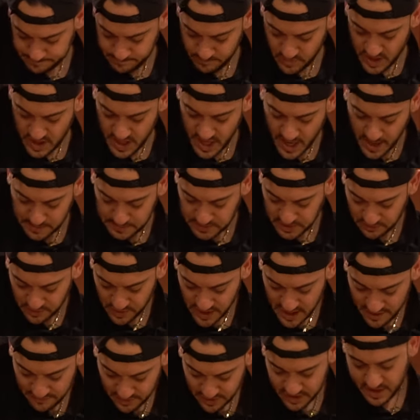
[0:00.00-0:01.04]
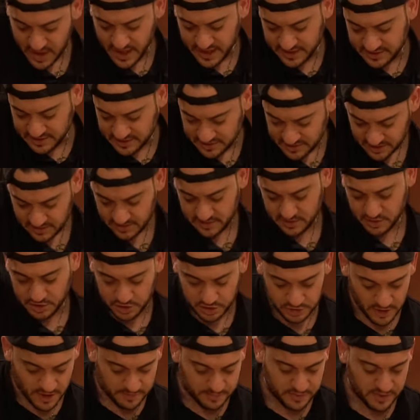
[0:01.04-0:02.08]
It helps if you have a nice
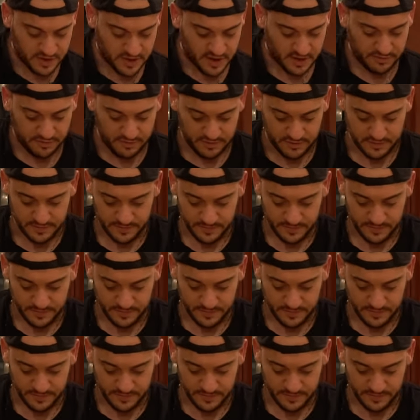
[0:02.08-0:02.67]
sharp knife.